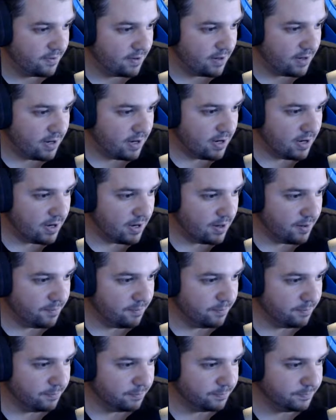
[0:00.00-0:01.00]

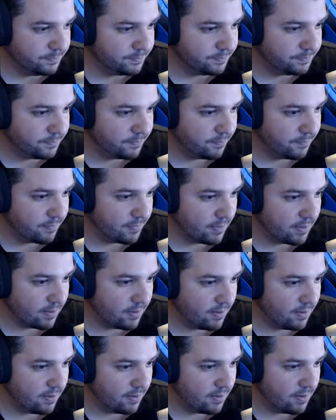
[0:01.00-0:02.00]
Um,
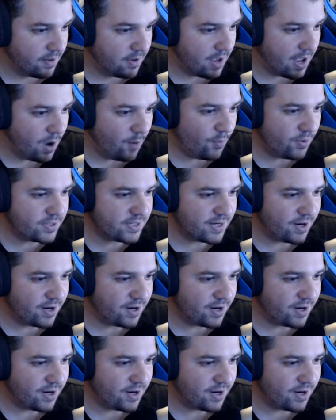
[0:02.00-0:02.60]
I wasn't